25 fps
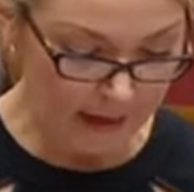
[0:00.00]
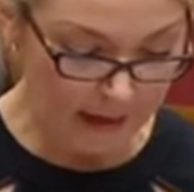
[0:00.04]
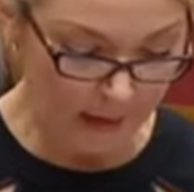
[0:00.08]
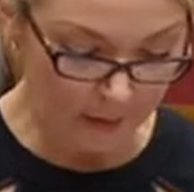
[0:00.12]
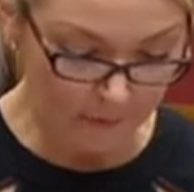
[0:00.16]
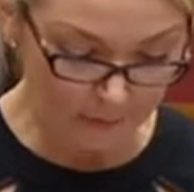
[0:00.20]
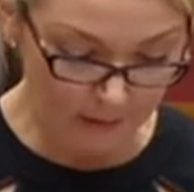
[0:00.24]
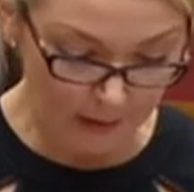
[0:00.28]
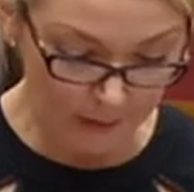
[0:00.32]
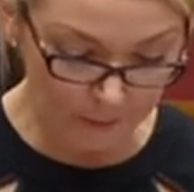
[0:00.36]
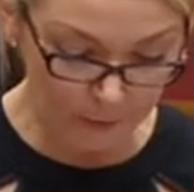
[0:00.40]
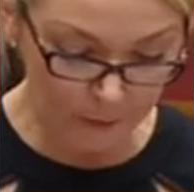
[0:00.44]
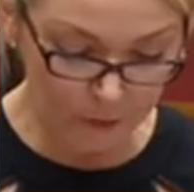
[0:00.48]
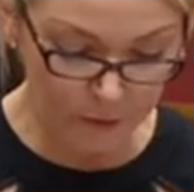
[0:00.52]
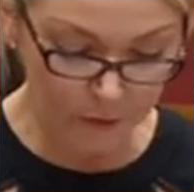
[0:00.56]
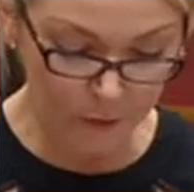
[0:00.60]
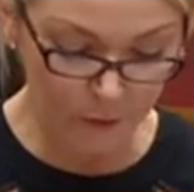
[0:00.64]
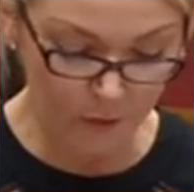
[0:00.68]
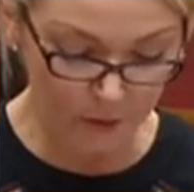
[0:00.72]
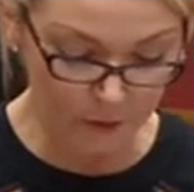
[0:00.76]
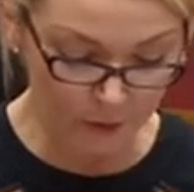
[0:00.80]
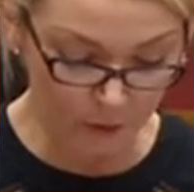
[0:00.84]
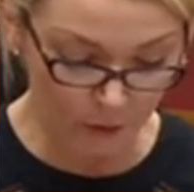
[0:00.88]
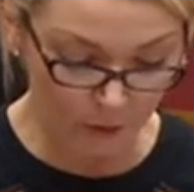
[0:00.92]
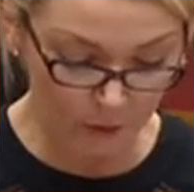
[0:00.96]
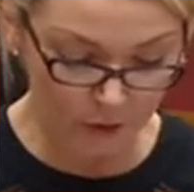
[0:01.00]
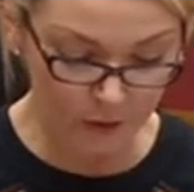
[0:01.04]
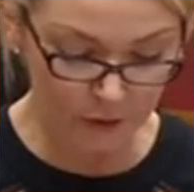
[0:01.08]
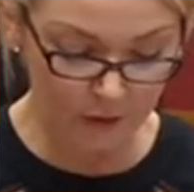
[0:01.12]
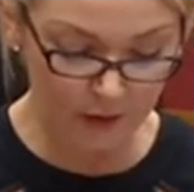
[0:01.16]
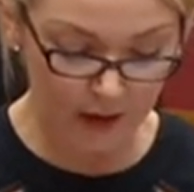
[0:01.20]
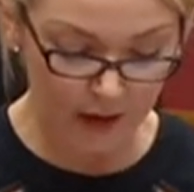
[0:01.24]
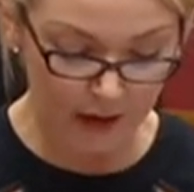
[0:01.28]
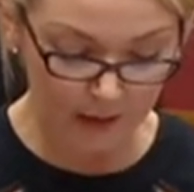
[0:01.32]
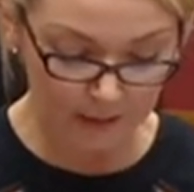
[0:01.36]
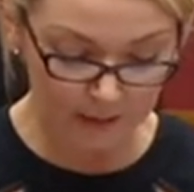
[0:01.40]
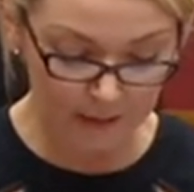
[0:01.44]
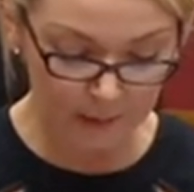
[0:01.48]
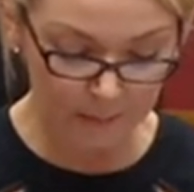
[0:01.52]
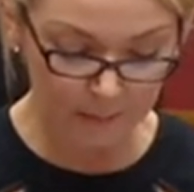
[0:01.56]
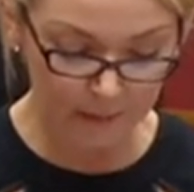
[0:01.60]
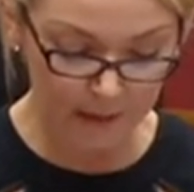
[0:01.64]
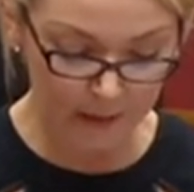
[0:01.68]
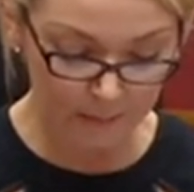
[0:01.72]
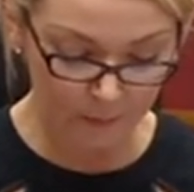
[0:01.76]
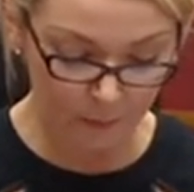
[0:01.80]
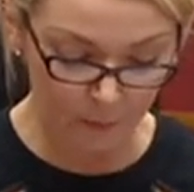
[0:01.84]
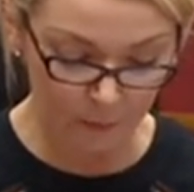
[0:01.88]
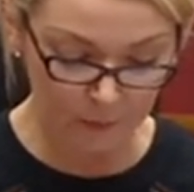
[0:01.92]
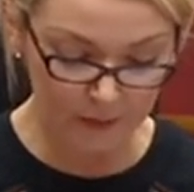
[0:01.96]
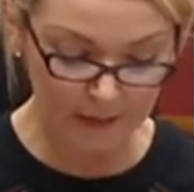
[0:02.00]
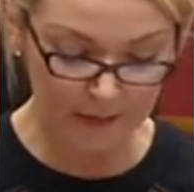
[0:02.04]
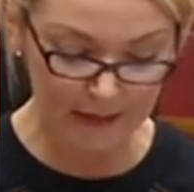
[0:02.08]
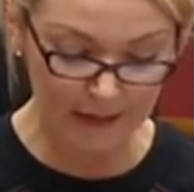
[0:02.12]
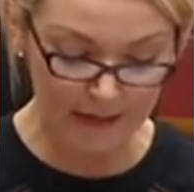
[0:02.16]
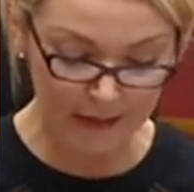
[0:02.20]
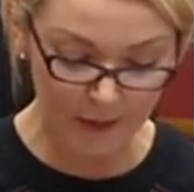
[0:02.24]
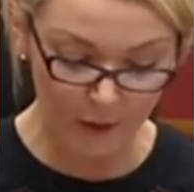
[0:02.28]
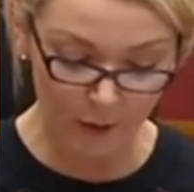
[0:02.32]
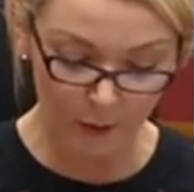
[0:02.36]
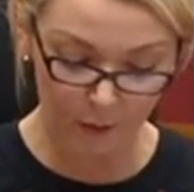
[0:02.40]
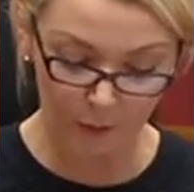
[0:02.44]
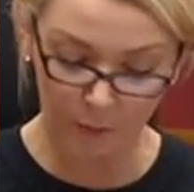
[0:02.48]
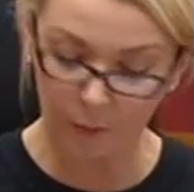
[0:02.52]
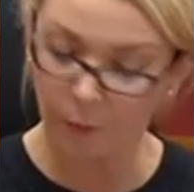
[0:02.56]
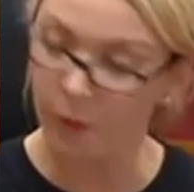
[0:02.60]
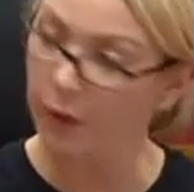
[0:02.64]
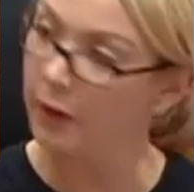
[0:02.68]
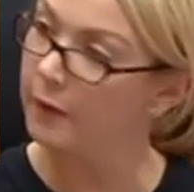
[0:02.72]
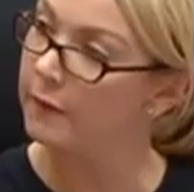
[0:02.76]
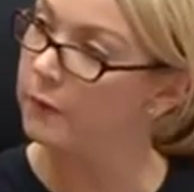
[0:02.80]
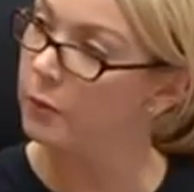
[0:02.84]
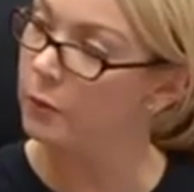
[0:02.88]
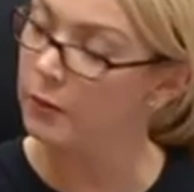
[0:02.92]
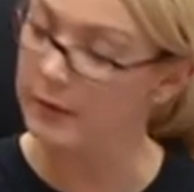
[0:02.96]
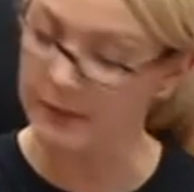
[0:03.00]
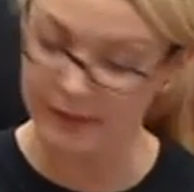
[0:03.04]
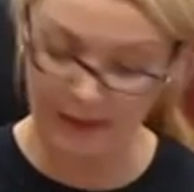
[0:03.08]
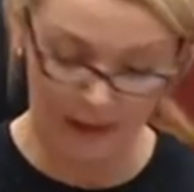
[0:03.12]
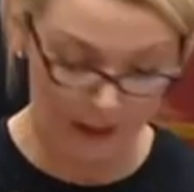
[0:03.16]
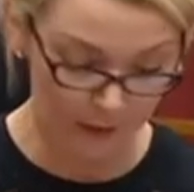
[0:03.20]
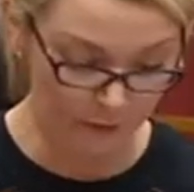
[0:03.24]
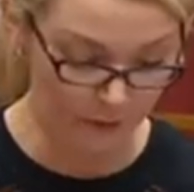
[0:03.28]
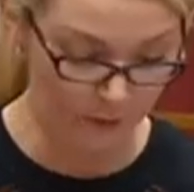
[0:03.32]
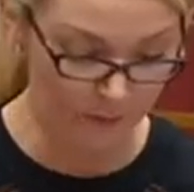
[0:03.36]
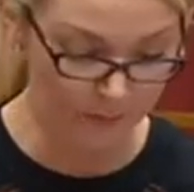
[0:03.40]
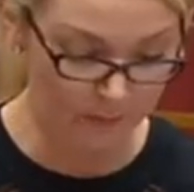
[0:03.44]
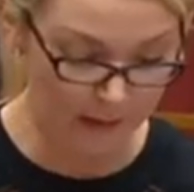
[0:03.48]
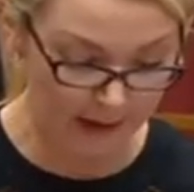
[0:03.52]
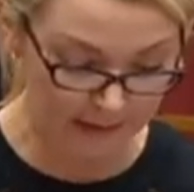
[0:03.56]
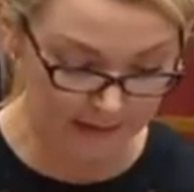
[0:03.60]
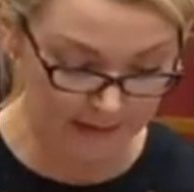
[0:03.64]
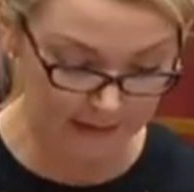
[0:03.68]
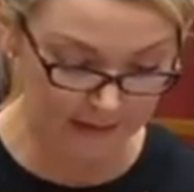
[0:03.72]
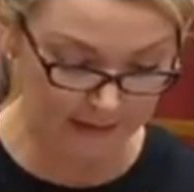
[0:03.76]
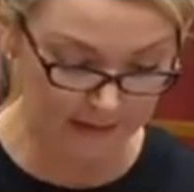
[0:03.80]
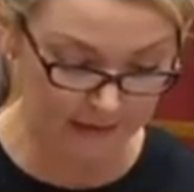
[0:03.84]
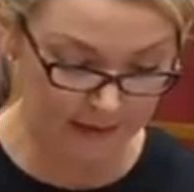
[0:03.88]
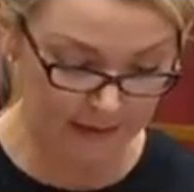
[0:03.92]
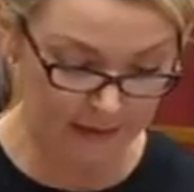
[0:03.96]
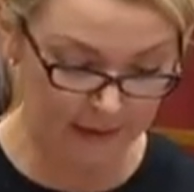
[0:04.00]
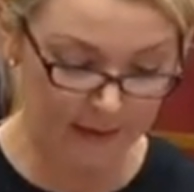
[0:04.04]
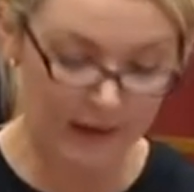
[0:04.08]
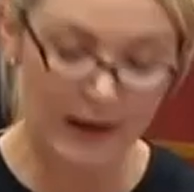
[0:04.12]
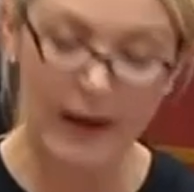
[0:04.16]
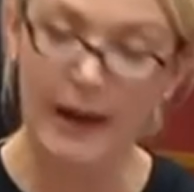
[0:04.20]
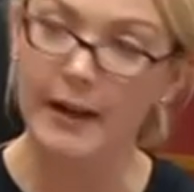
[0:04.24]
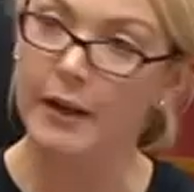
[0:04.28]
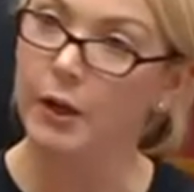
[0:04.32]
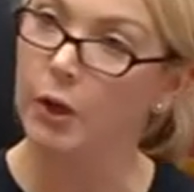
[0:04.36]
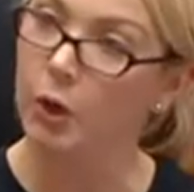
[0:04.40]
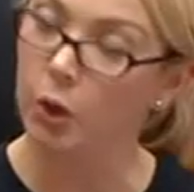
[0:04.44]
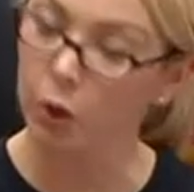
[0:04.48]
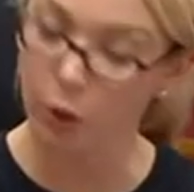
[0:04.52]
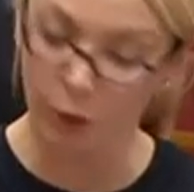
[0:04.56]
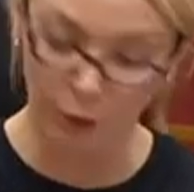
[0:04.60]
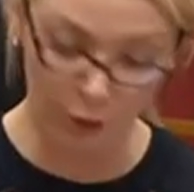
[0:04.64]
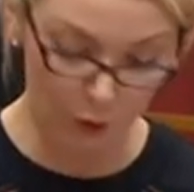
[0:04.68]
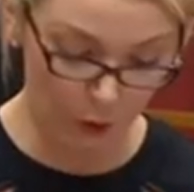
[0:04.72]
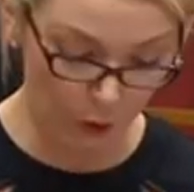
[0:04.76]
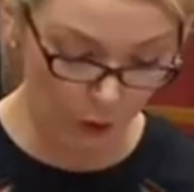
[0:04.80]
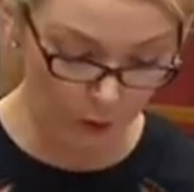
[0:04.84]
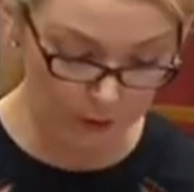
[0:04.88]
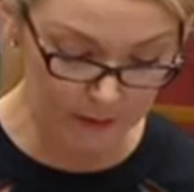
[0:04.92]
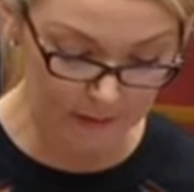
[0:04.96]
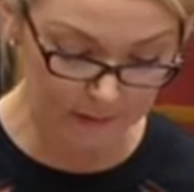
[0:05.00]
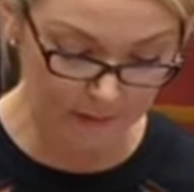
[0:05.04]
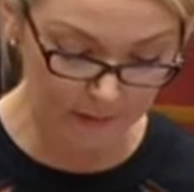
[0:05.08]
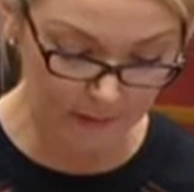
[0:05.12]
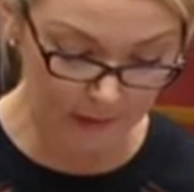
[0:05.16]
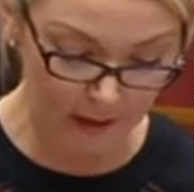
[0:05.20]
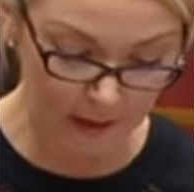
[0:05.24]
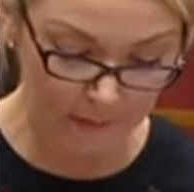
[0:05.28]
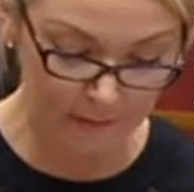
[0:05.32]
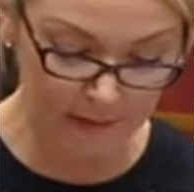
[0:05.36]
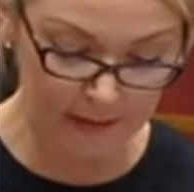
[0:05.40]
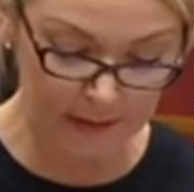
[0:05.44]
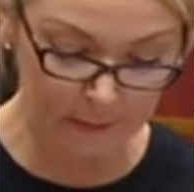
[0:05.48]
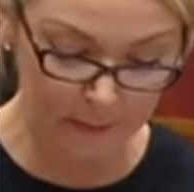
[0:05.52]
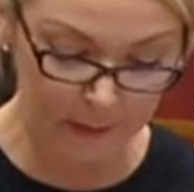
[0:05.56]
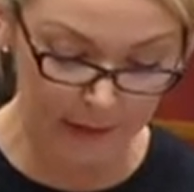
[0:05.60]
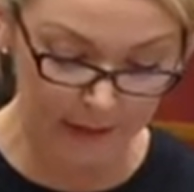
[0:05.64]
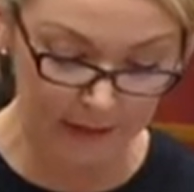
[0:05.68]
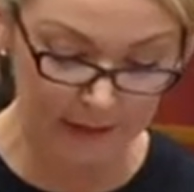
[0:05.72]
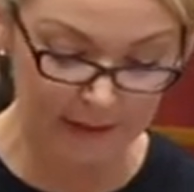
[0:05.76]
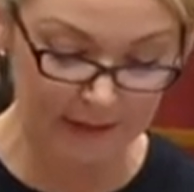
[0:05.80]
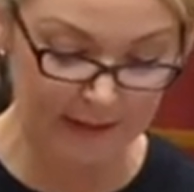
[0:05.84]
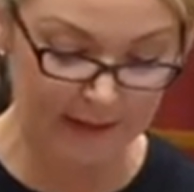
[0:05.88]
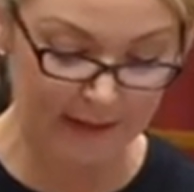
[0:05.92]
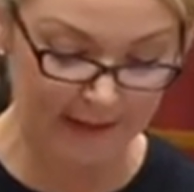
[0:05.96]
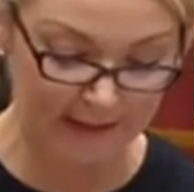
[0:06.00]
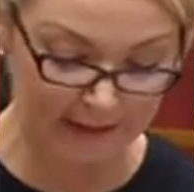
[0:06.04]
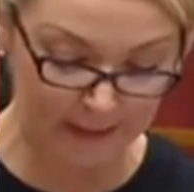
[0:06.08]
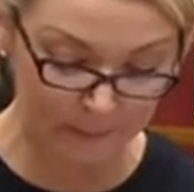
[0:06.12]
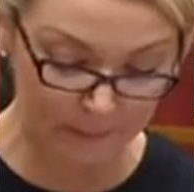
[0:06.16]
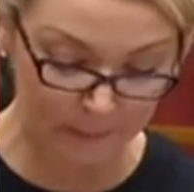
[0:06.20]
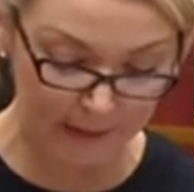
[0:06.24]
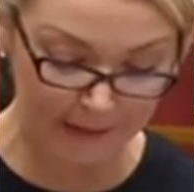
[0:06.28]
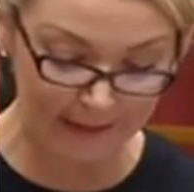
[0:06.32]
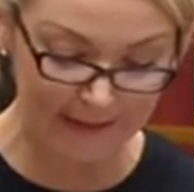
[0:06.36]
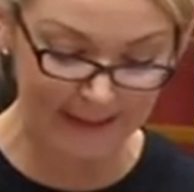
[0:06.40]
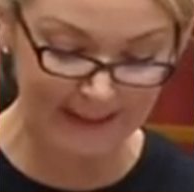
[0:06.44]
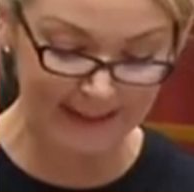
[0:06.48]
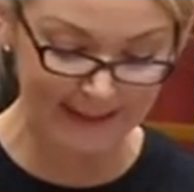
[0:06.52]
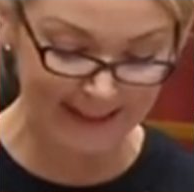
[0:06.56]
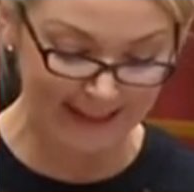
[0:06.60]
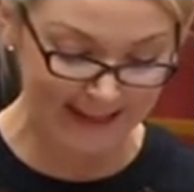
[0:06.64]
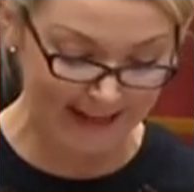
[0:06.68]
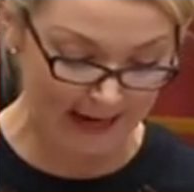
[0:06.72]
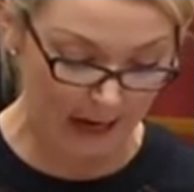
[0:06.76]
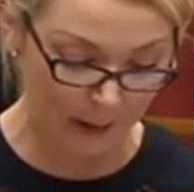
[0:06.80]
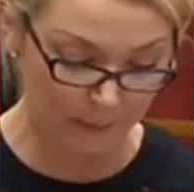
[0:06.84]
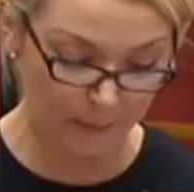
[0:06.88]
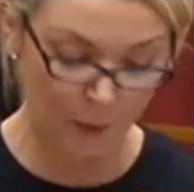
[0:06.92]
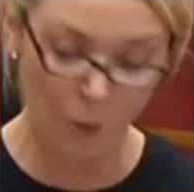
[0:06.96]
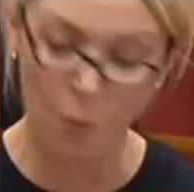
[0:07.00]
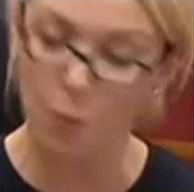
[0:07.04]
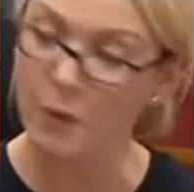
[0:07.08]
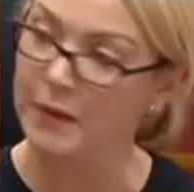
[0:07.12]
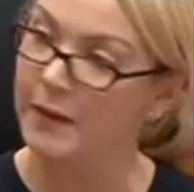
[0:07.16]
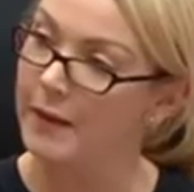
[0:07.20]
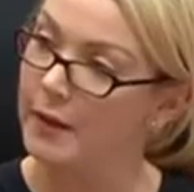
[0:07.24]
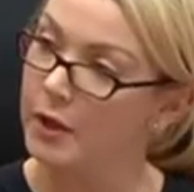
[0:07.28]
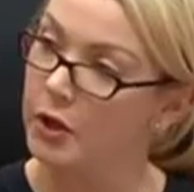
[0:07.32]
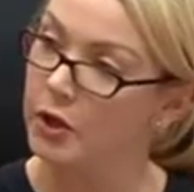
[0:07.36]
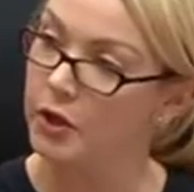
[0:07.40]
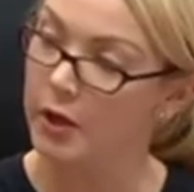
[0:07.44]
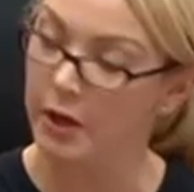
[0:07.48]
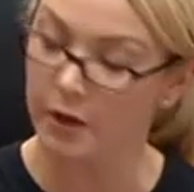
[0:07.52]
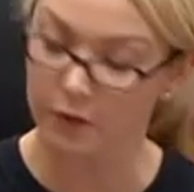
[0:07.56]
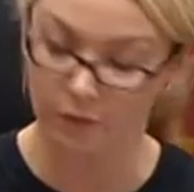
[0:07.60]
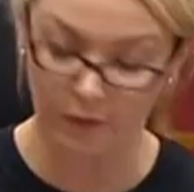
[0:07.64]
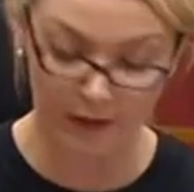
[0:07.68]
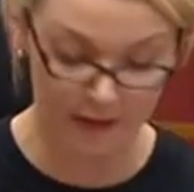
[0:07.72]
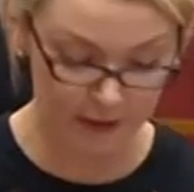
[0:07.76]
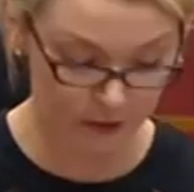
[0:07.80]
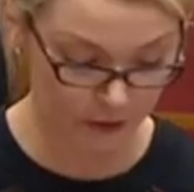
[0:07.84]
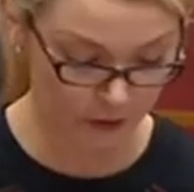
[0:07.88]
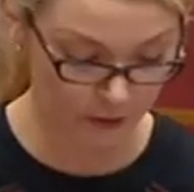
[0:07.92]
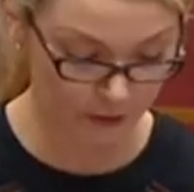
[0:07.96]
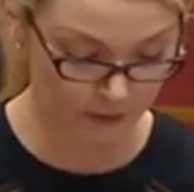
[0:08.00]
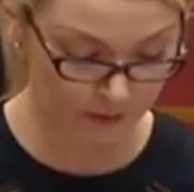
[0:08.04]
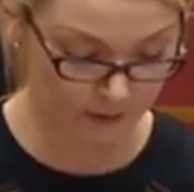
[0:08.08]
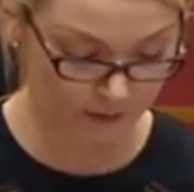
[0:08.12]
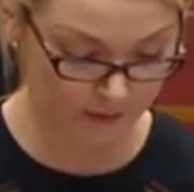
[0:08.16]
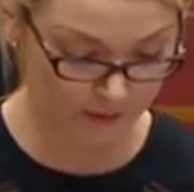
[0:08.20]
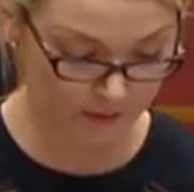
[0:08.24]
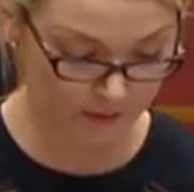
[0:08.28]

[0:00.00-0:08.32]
of Aboriginal and Torres Strait Islander peoples in health workforce are dramatic and include closing the life expectancy gap within a generation.